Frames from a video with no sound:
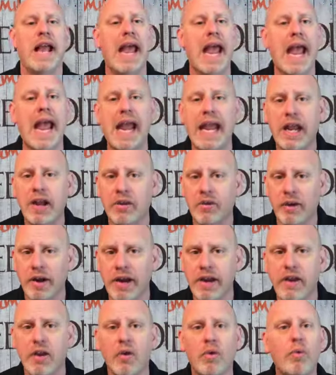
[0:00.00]

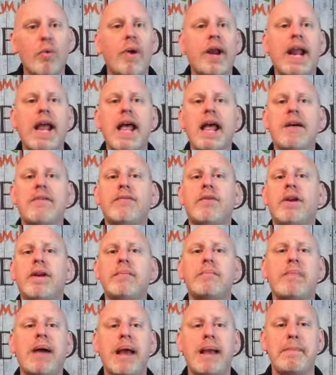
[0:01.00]
angry, whatever
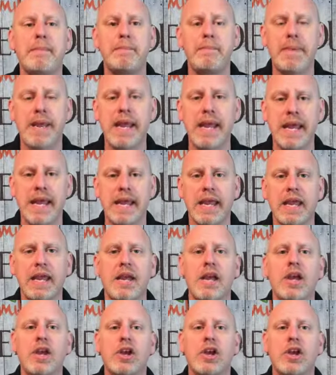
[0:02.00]
it might be,